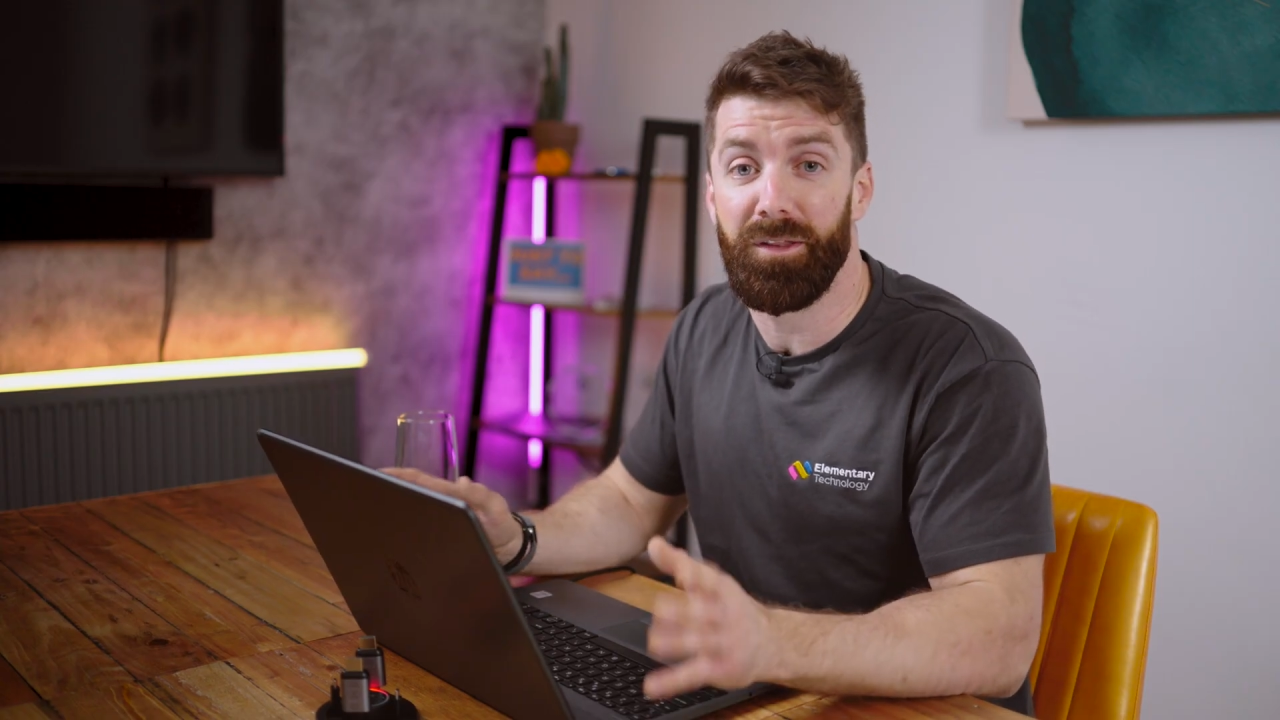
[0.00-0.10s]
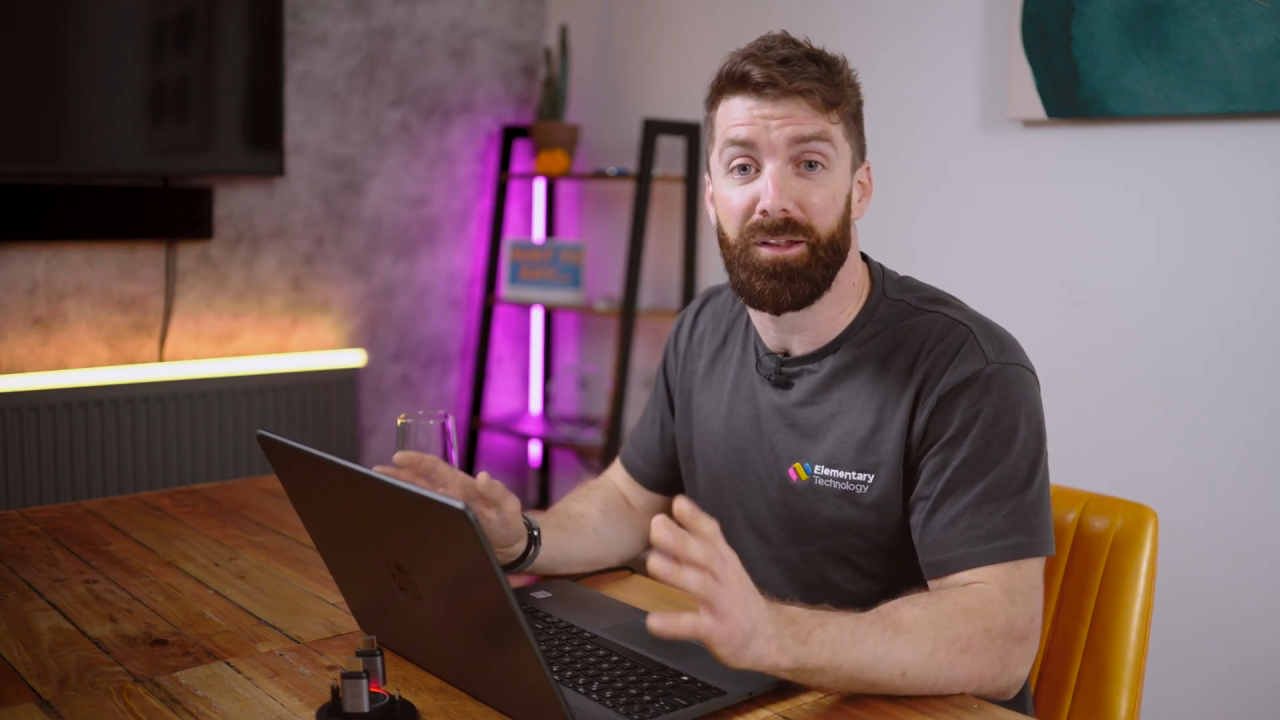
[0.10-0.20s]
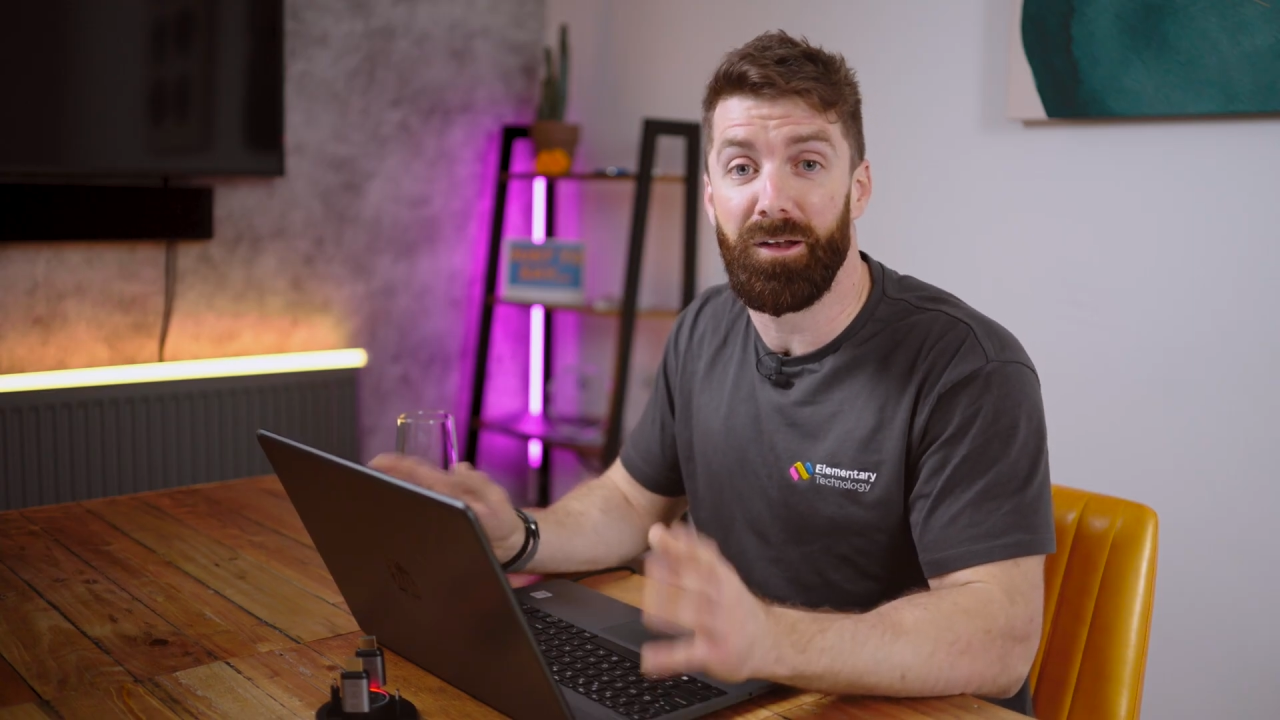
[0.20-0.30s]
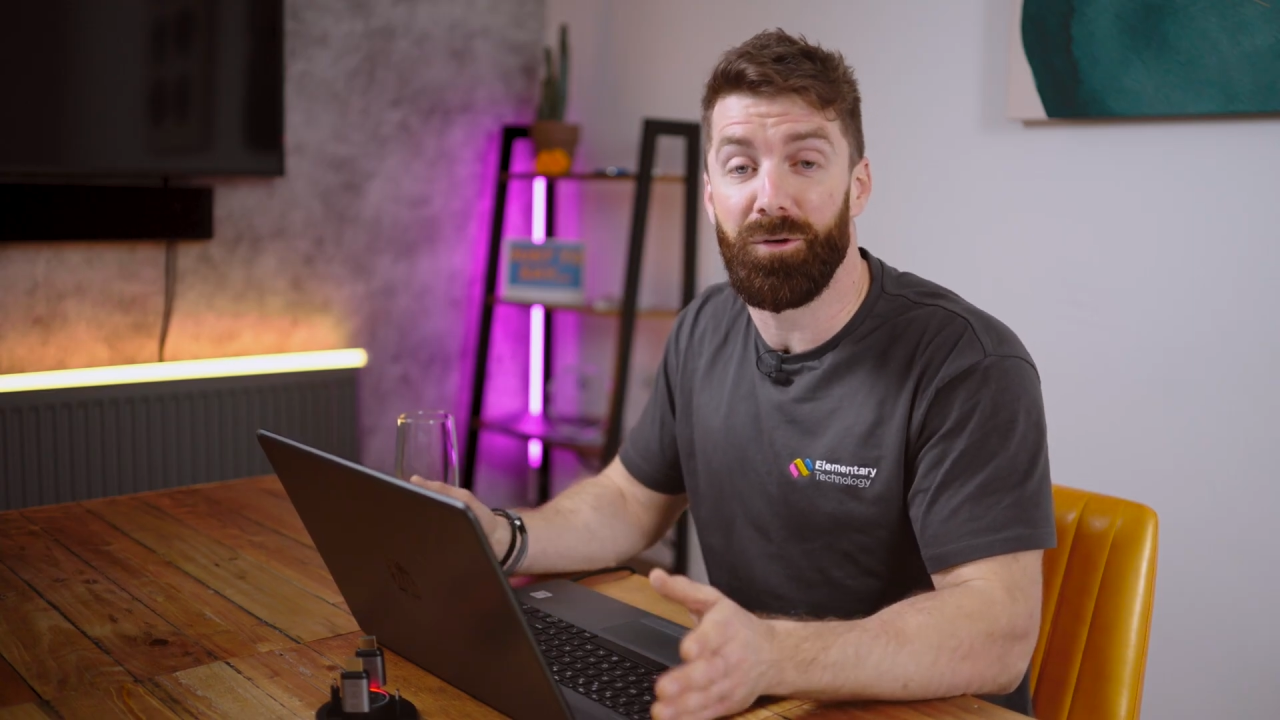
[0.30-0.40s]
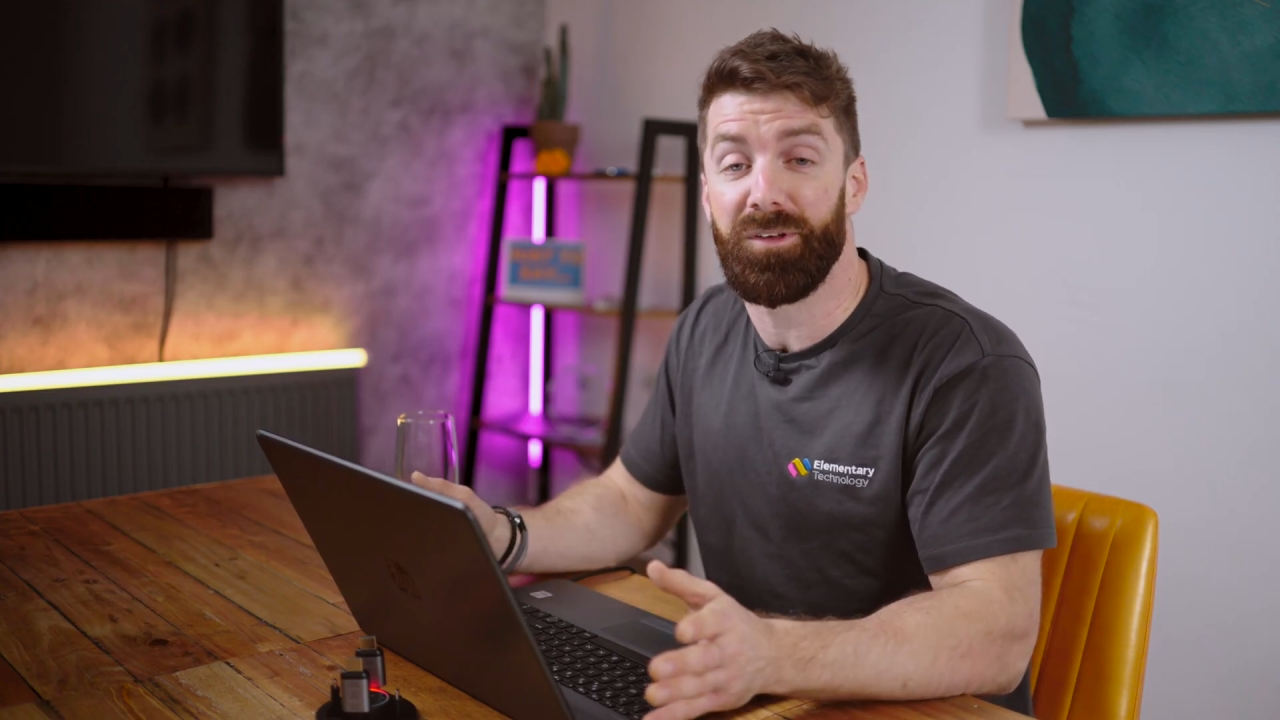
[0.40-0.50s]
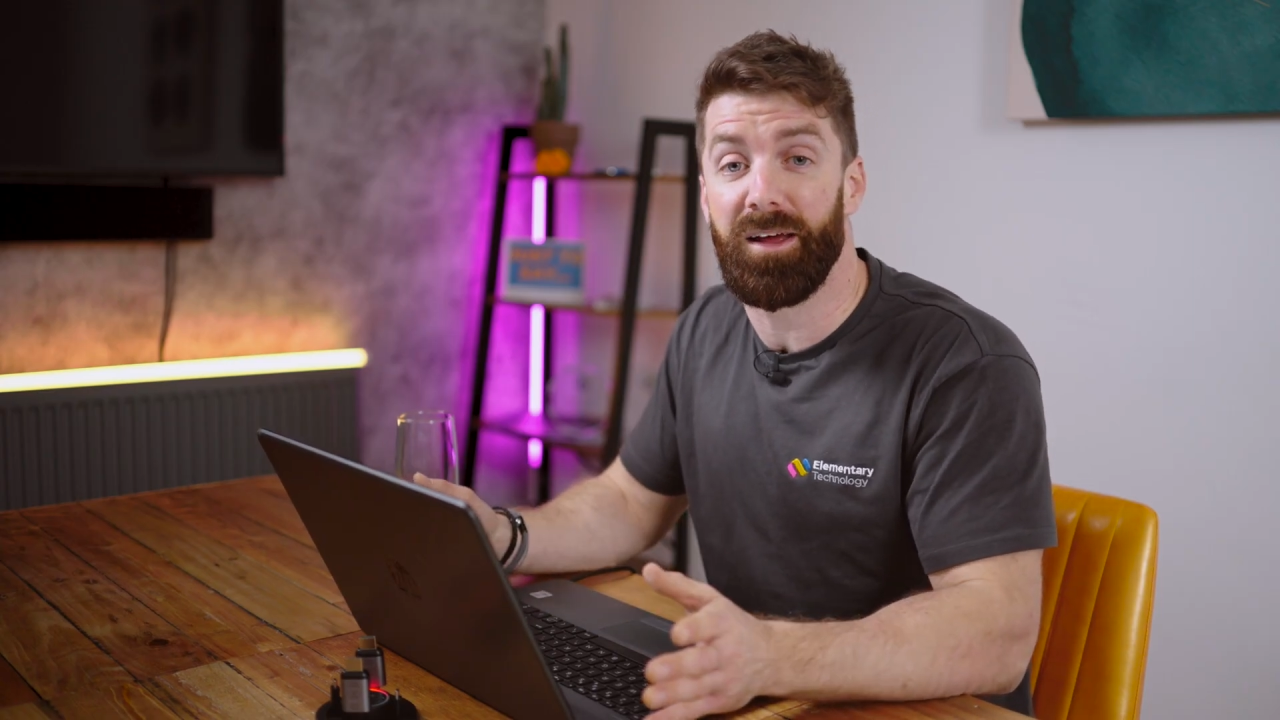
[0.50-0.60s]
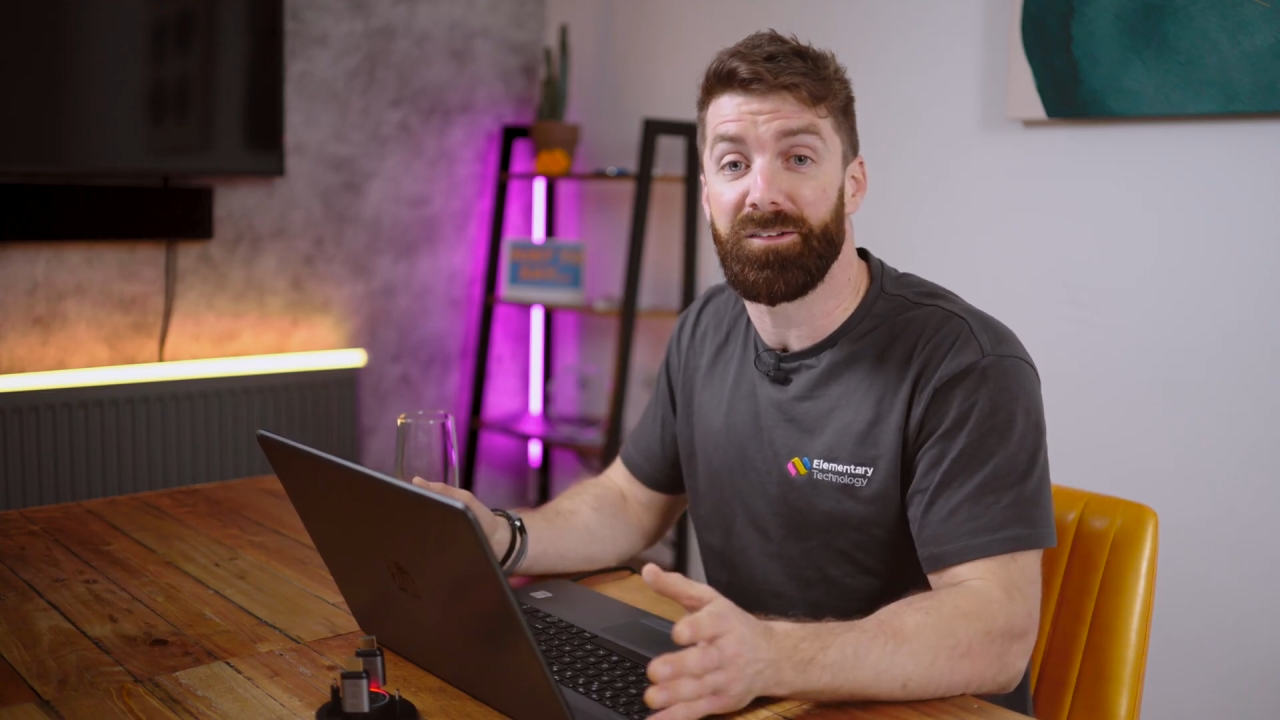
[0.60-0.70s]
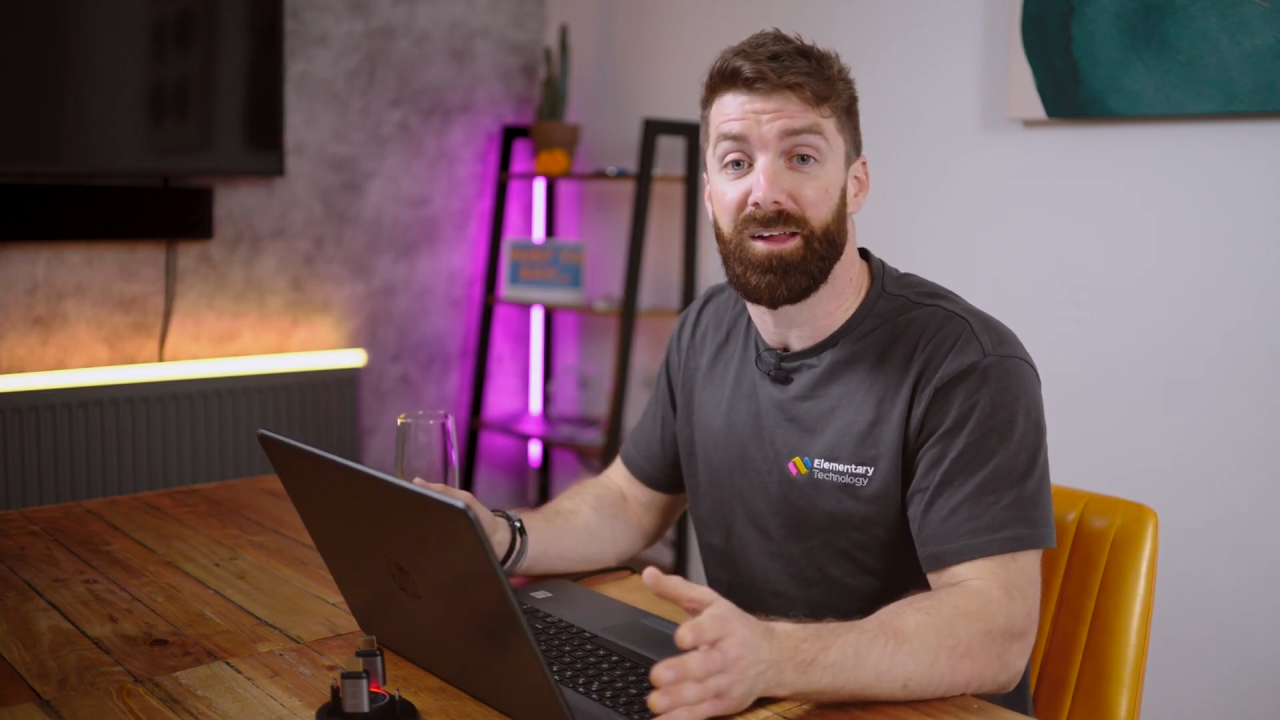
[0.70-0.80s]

the lockdown's